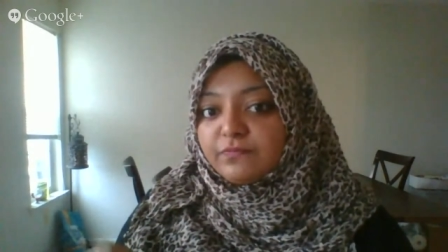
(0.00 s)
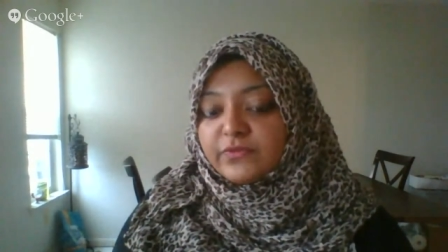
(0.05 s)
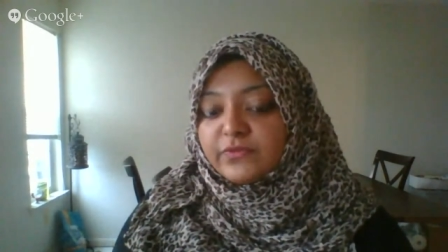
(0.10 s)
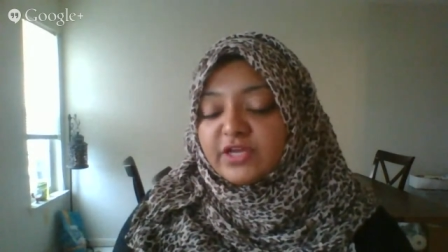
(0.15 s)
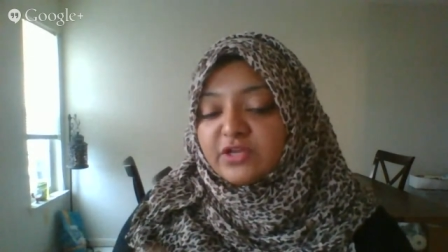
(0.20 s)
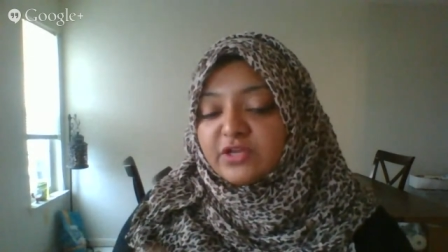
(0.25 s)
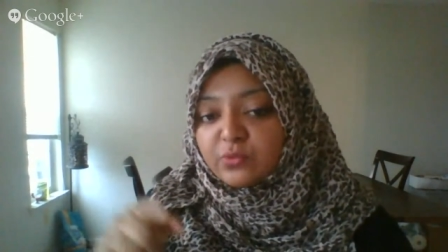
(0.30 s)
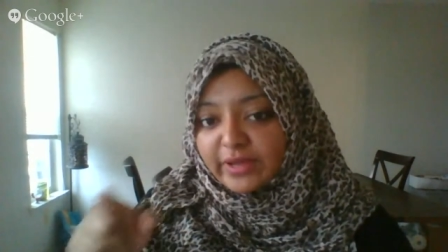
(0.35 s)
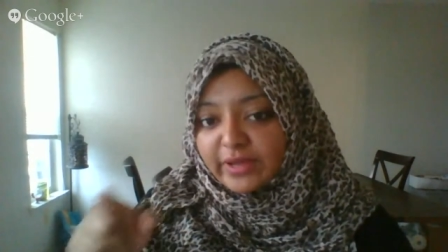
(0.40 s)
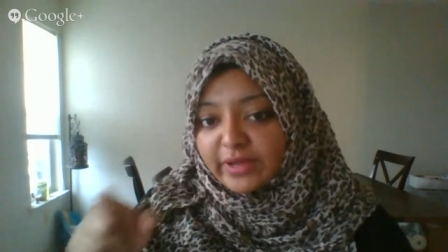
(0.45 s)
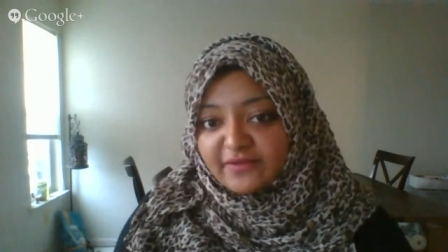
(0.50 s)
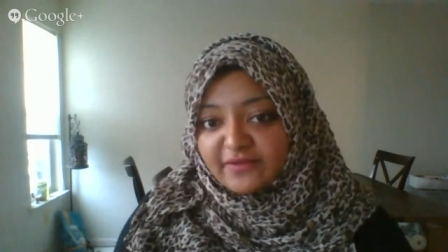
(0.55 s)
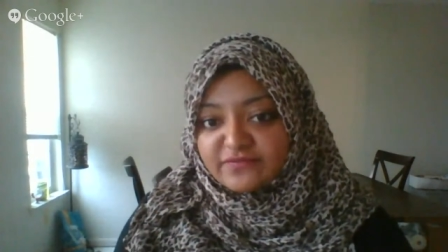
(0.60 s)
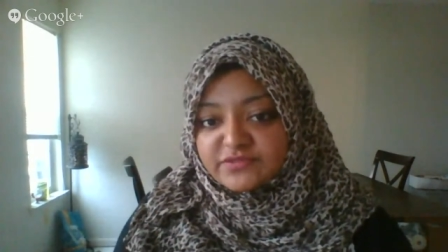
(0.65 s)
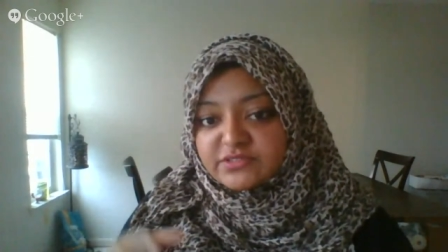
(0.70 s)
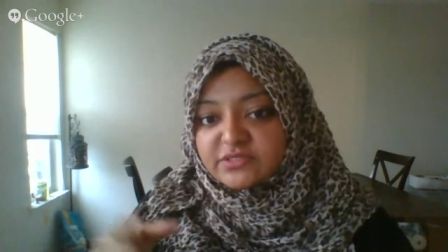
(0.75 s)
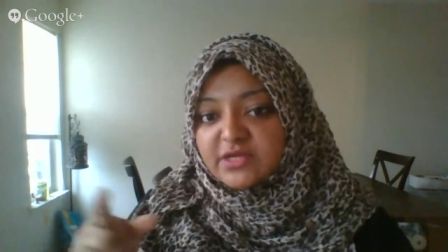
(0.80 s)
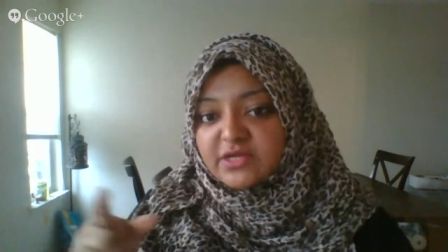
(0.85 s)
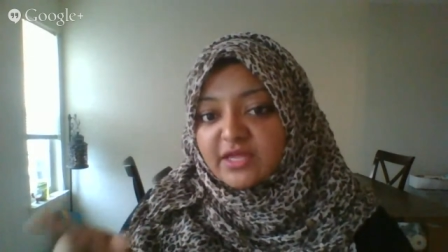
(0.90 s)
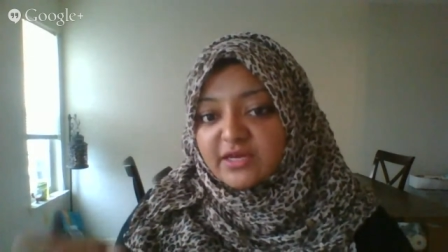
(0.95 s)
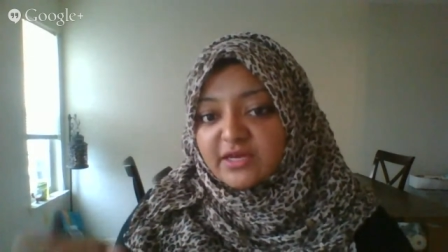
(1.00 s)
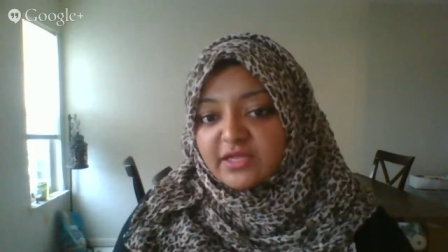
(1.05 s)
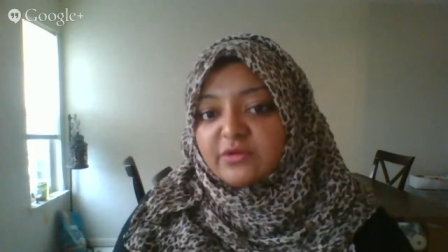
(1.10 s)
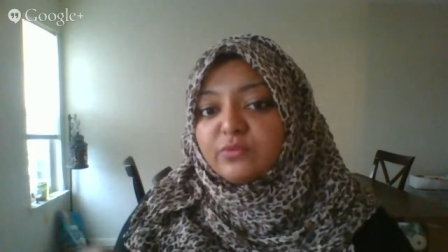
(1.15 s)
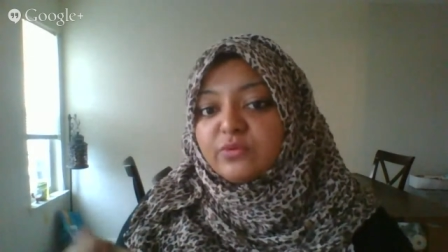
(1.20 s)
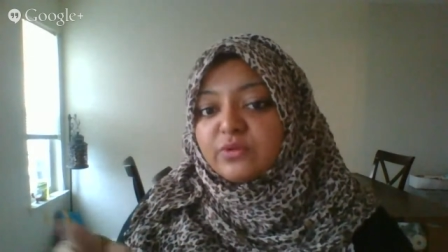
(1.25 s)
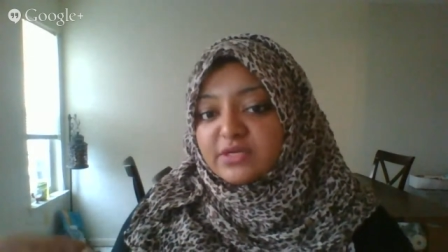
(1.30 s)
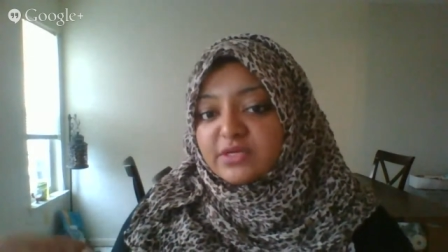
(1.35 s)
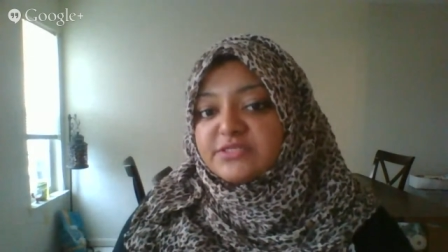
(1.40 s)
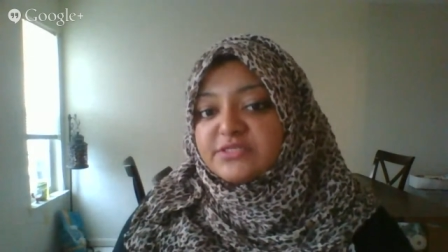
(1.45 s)
in waves, and it
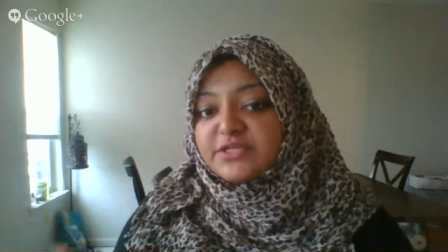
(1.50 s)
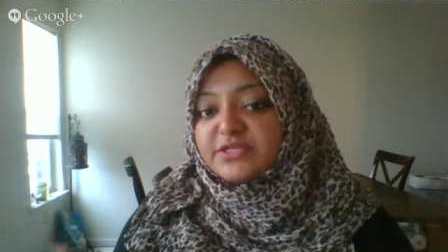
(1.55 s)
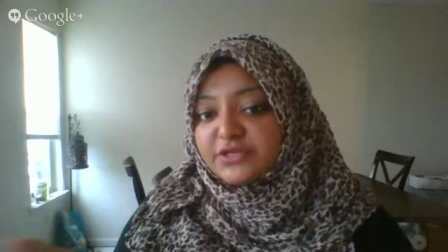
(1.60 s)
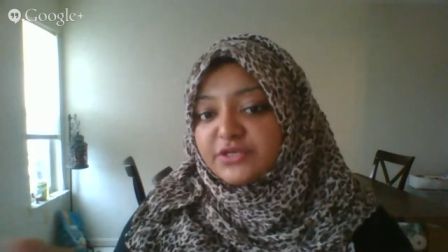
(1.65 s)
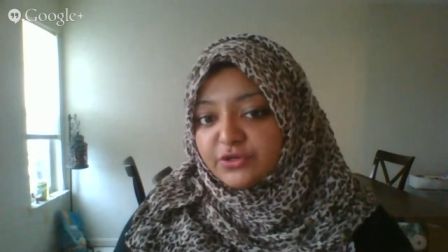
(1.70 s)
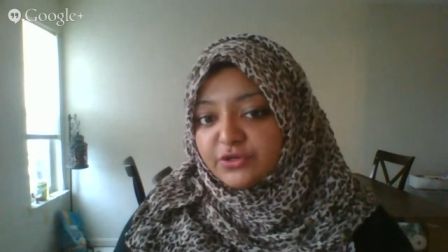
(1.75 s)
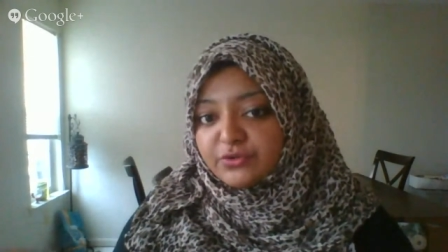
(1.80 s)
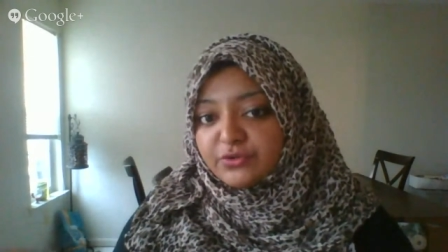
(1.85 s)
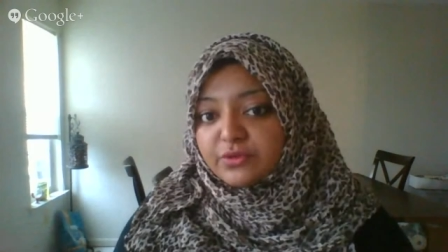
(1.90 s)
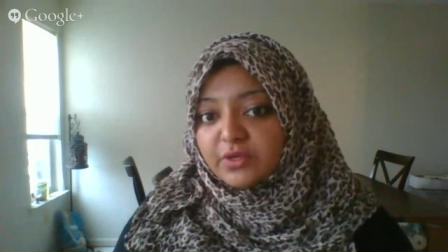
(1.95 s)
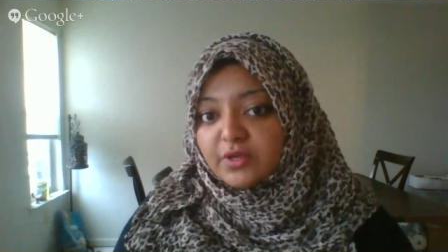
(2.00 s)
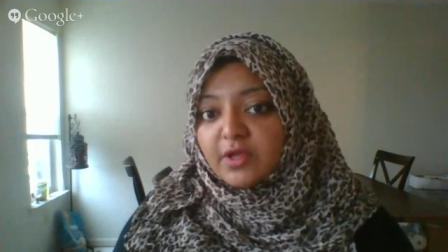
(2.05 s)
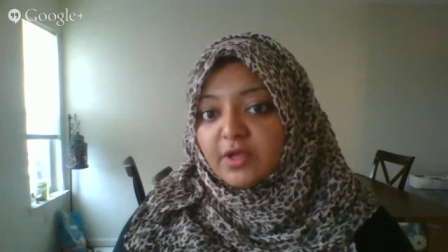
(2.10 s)
will continue.